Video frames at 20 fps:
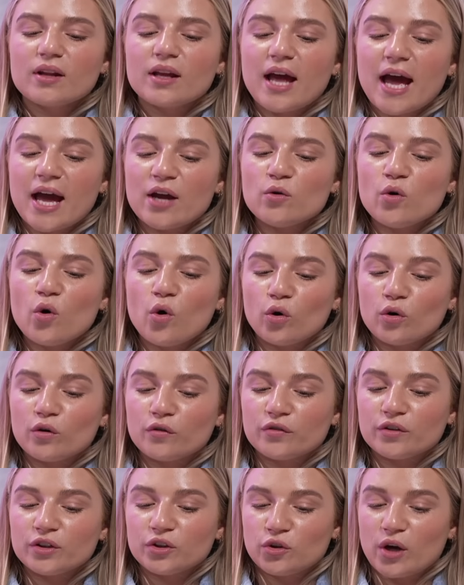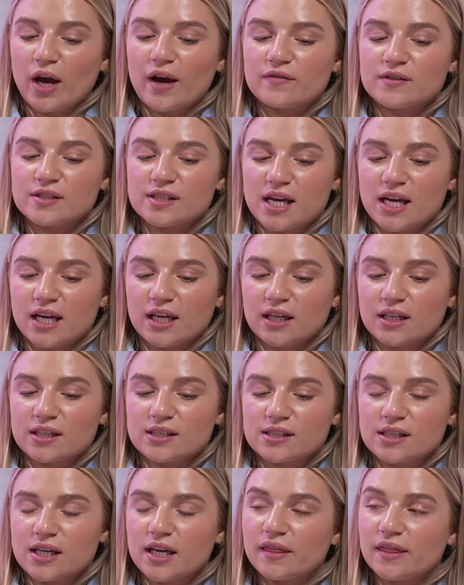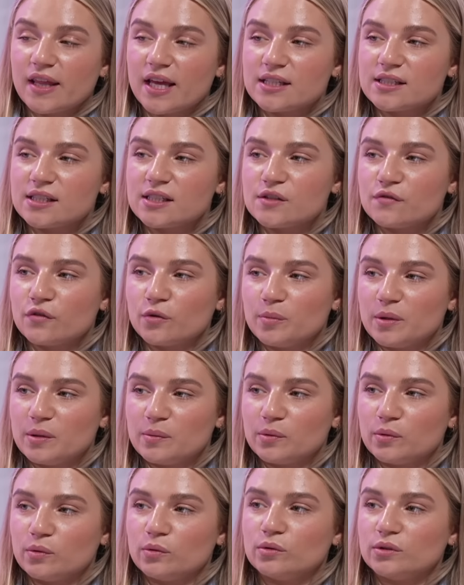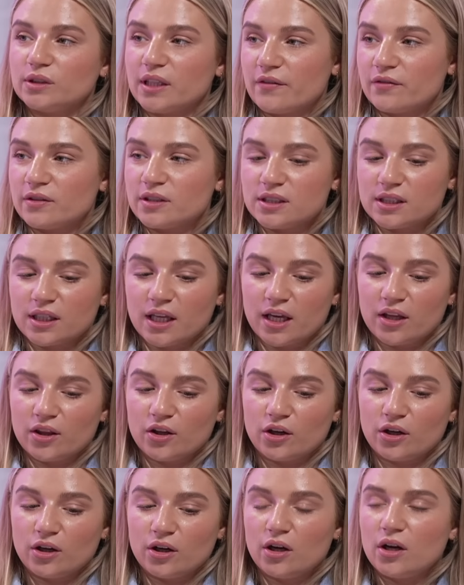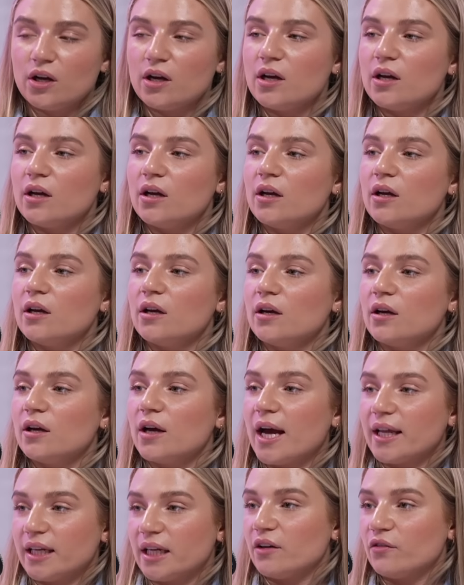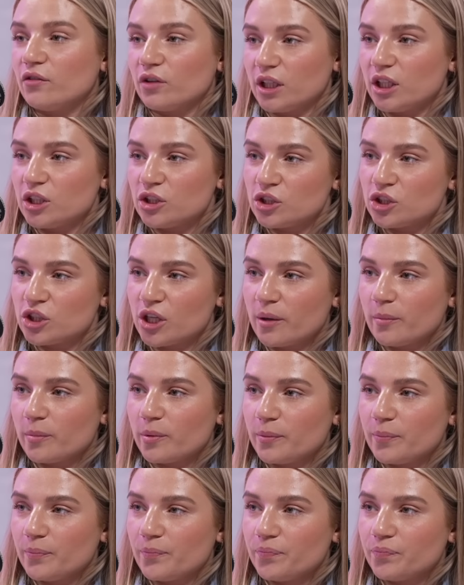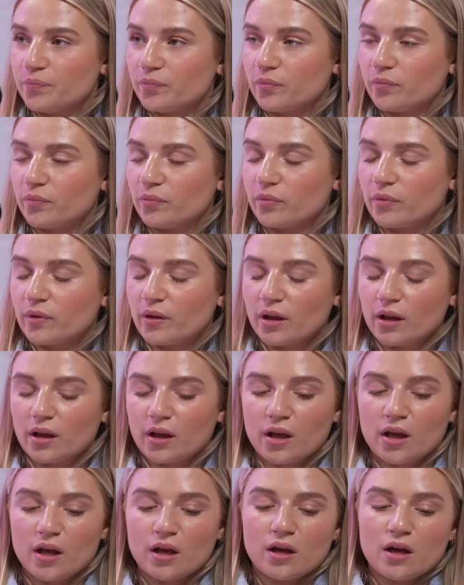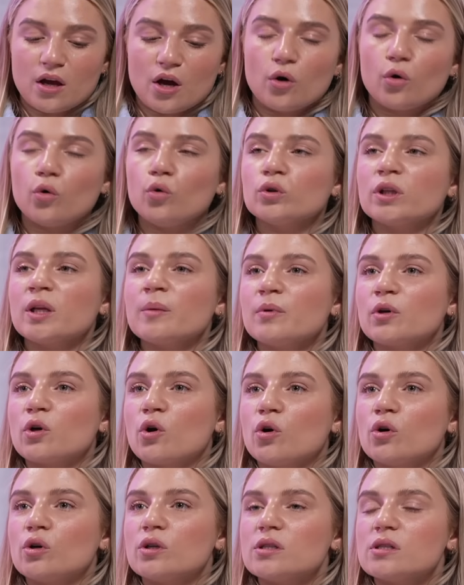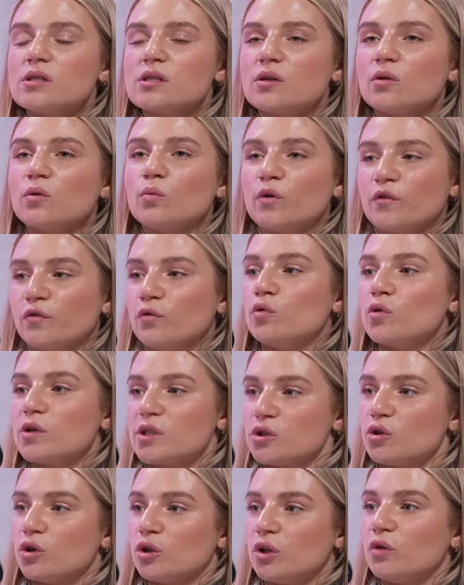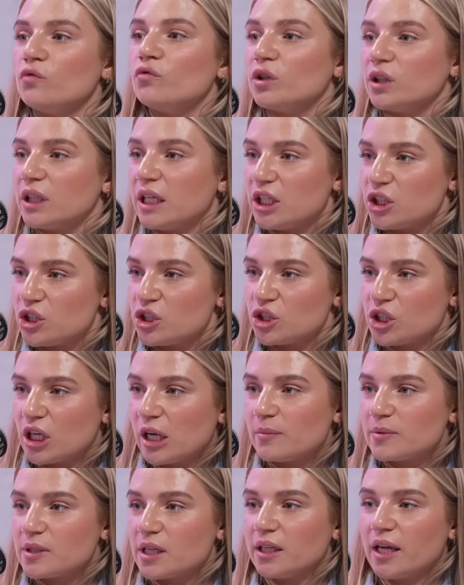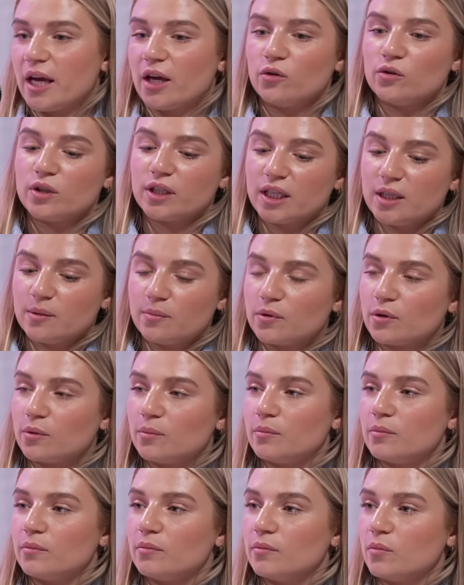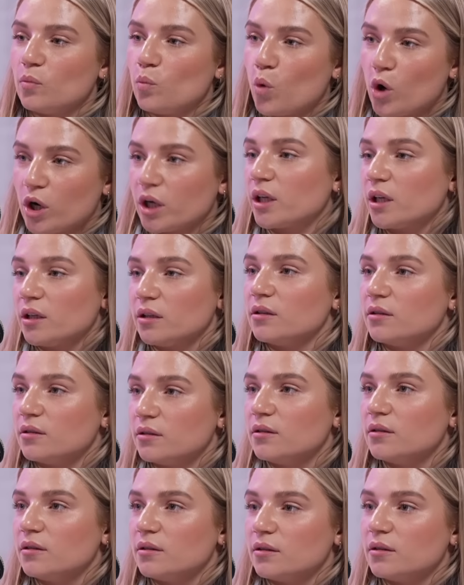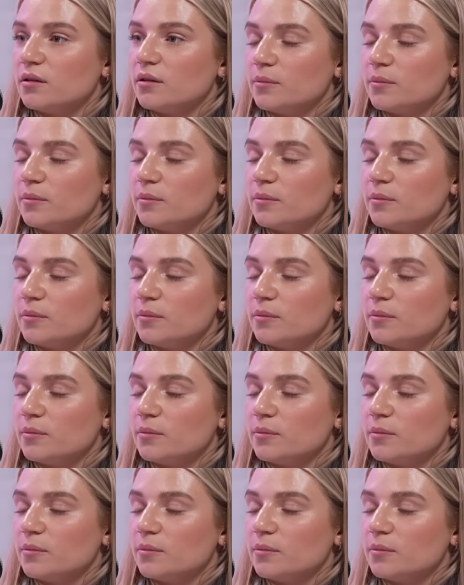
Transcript: how often you have sex, and this is for people living together and in a relationship. Only because we're focusing on relationships and how to keep them yeah. working. But also, if you're